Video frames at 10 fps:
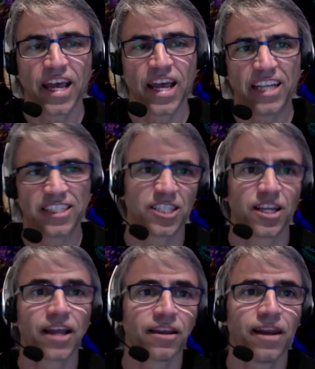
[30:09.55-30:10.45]
it's
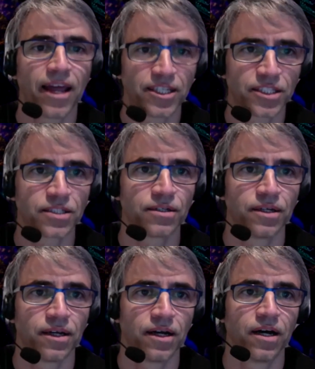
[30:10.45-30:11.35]
slightly less
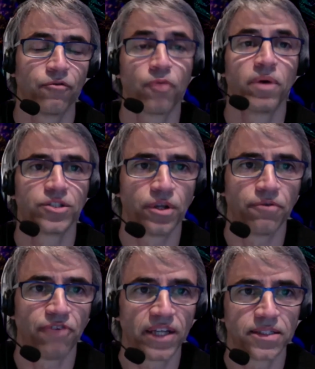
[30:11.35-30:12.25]
robust to
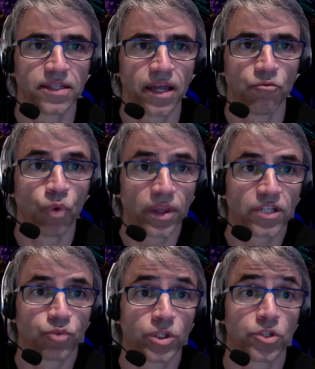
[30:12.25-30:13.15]
dephasing than one that was